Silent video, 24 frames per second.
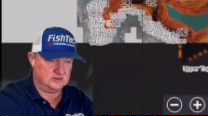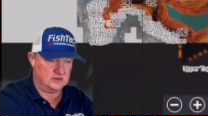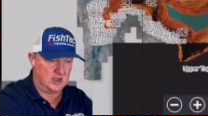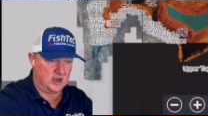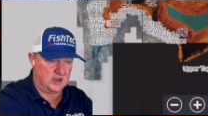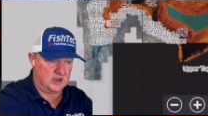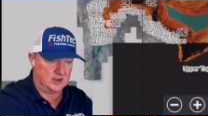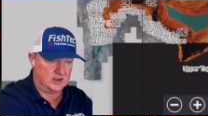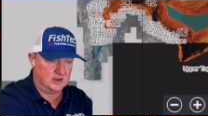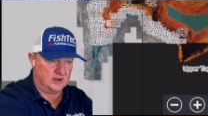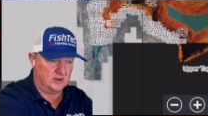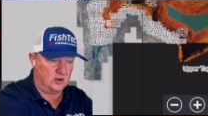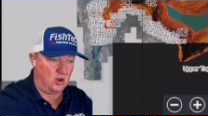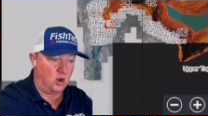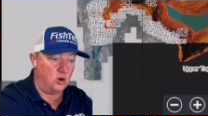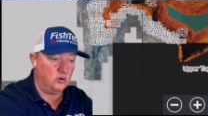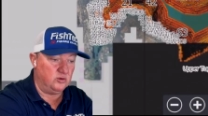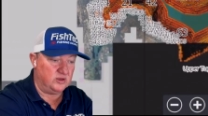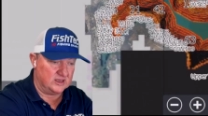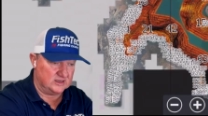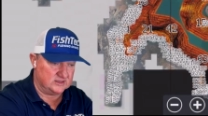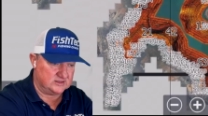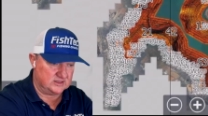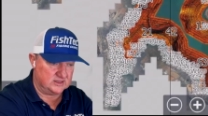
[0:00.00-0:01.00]
oh
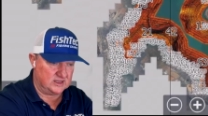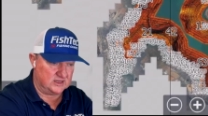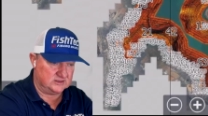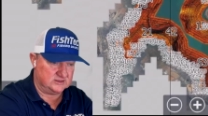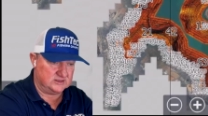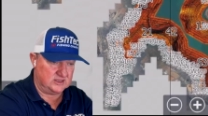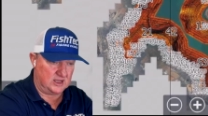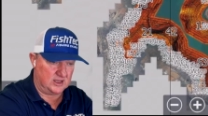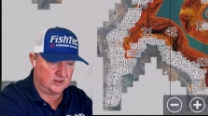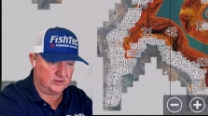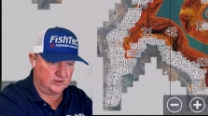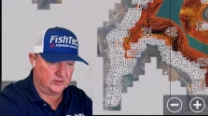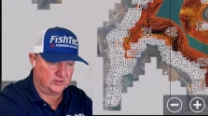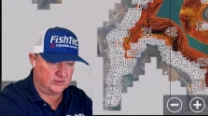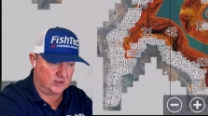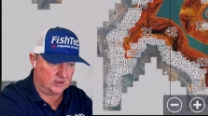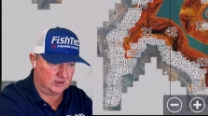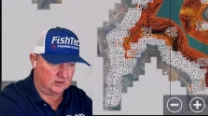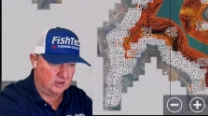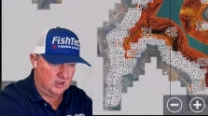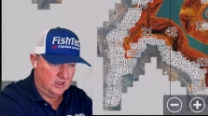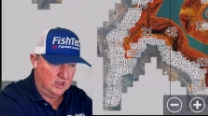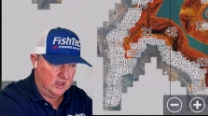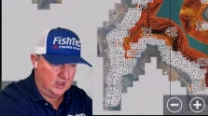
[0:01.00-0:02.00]
yes, that's the other thing.